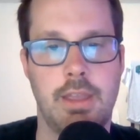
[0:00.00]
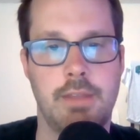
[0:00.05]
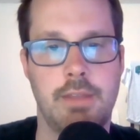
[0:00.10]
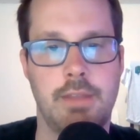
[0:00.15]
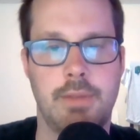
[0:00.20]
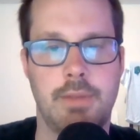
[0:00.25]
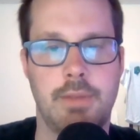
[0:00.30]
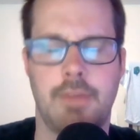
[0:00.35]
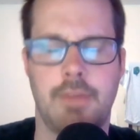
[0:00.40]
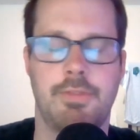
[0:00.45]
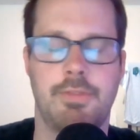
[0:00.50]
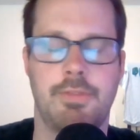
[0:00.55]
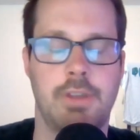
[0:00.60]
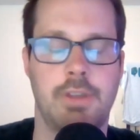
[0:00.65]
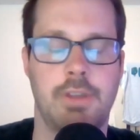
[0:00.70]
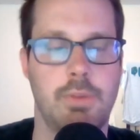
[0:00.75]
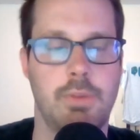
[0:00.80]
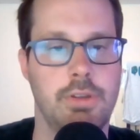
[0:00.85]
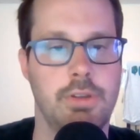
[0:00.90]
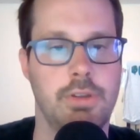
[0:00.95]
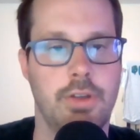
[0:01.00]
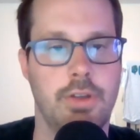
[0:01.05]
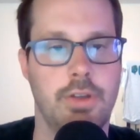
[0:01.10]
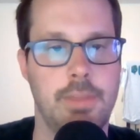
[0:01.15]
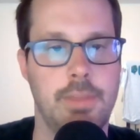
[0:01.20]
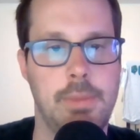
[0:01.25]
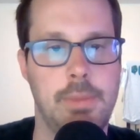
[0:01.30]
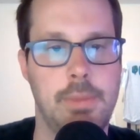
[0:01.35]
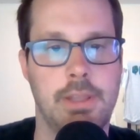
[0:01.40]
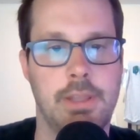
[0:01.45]
I forget what you call that,
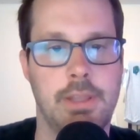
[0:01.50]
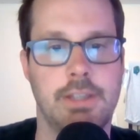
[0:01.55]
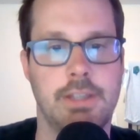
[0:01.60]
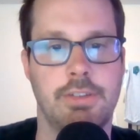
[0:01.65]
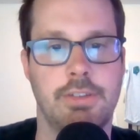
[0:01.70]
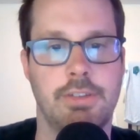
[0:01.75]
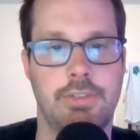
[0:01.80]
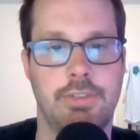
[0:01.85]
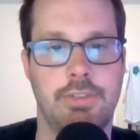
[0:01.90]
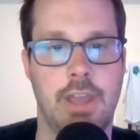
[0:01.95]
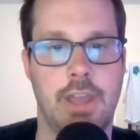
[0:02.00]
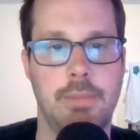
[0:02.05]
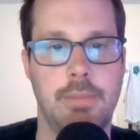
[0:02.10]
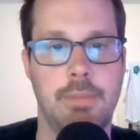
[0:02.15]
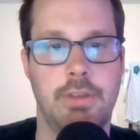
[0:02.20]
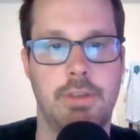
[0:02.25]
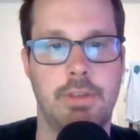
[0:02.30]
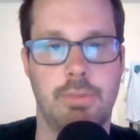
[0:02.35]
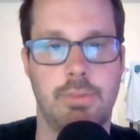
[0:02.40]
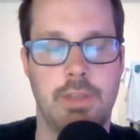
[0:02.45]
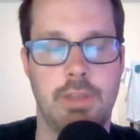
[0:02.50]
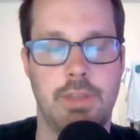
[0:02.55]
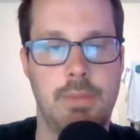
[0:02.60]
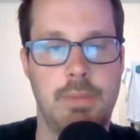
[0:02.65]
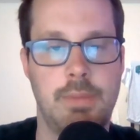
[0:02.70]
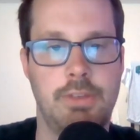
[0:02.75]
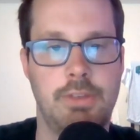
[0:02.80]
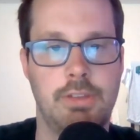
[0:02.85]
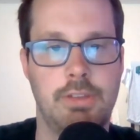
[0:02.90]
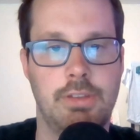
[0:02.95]
maybe like consignment, to where they
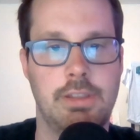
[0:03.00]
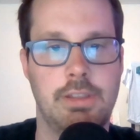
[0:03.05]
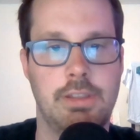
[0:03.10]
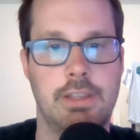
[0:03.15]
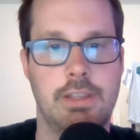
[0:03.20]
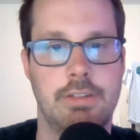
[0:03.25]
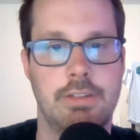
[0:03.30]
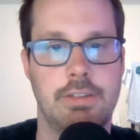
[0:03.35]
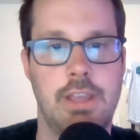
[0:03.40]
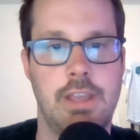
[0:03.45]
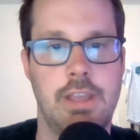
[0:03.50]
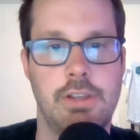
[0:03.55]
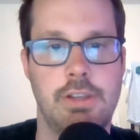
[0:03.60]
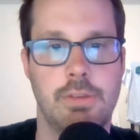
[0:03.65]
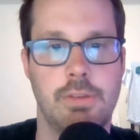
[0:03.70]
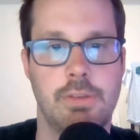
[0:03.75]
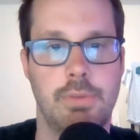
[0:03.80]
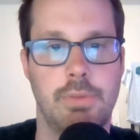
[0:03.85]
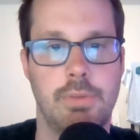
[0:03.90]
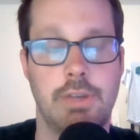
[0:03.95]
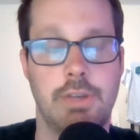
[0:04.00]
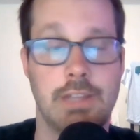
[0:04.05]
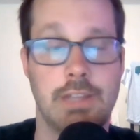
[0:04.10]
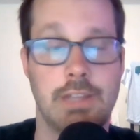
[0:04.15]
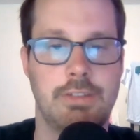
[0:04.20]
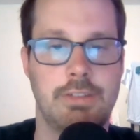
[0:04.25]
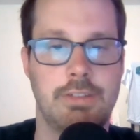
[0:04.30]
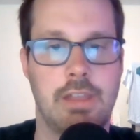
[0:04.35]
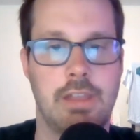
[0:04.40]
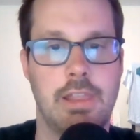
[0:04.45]
basically can take your book and
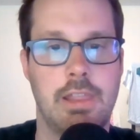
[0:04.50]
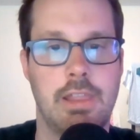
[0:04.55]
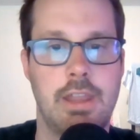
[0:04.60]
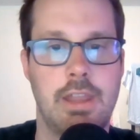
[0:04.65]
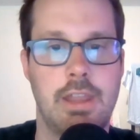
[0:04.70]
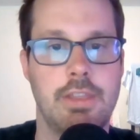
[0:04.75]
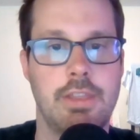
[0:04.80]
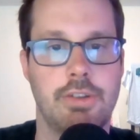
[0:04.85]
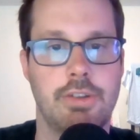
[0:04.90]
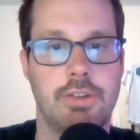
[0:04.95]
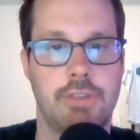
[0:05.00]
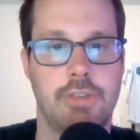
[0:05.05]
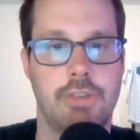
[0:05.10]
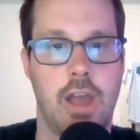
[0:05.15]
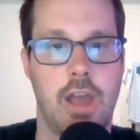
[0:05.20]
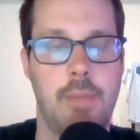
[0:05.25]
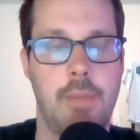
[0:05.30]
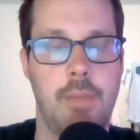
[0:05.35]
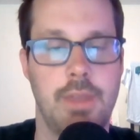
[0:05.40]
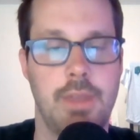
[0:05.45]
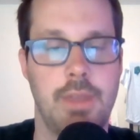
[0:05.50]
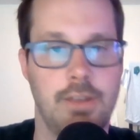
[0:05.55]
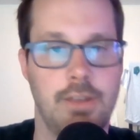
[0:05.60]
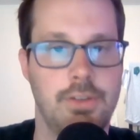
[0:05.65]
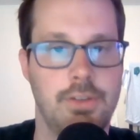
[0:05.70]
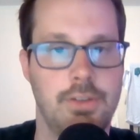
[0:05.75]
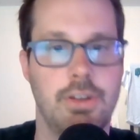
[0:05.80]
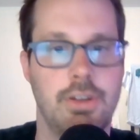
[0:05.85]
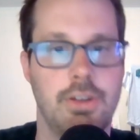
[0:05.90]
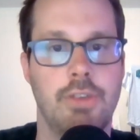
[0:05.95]
sell it in their shop, and if
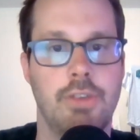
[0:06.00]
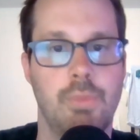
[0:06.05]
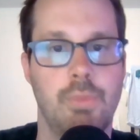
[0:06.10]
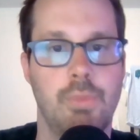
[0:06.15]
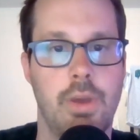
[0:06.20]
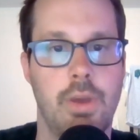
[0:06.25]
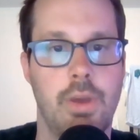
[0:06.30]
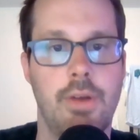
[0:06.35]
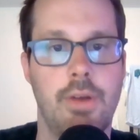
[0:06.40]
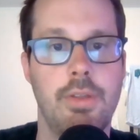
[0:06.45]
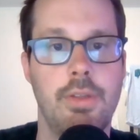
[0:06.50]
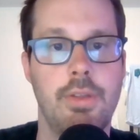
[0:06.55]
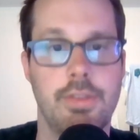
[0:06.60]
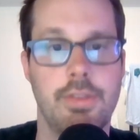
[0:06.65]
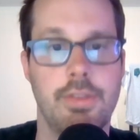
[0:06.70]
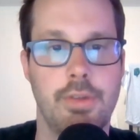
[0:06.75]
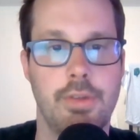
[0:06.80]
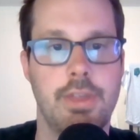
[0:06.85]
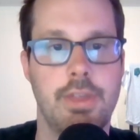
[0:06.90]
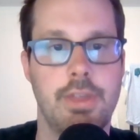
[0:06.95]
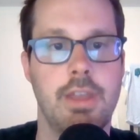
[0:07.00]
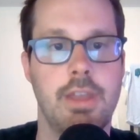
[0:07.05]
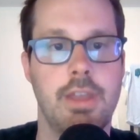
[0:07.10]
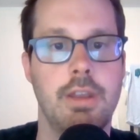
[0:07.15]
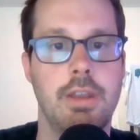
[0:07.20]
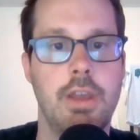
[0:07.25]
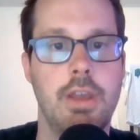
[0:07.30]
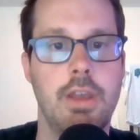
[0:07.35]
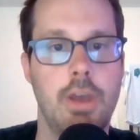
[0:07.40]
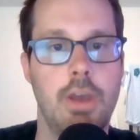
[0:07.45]
it does well, they'll then
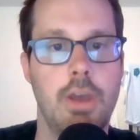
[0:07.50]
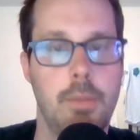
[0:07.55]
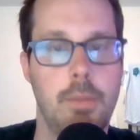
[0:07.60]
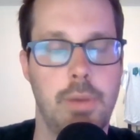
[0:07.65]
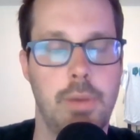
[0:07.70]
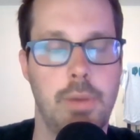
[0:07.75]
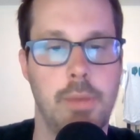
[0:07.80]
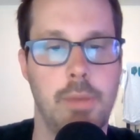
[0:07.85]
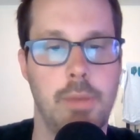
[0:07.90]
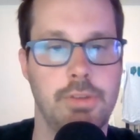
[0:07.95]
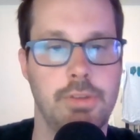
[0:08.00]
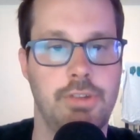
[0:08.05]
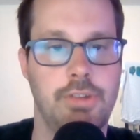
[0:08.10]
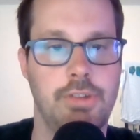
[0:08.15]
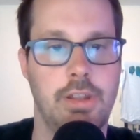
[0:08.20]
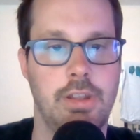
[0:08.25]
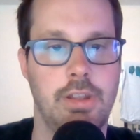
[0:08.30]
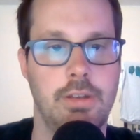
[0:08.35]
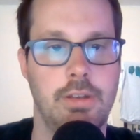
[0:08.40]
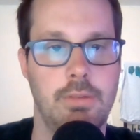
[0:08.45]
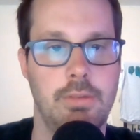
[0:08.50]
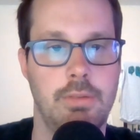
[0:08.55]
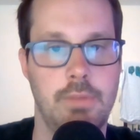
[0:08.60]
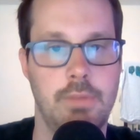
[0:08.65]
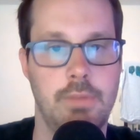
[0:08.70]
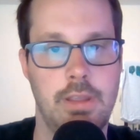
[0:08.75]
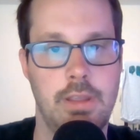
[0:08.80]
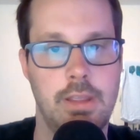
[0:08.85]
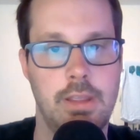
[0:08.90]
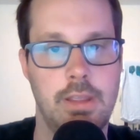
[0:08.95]
publish it
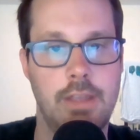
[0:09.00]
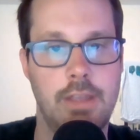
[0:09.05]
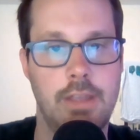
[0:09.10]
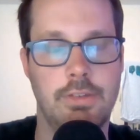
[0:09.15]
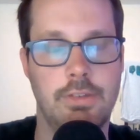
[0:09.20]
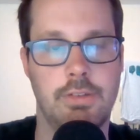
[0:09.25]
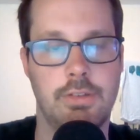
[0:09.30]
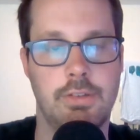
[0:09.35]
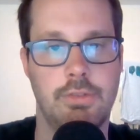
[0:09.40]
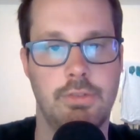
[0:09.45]
into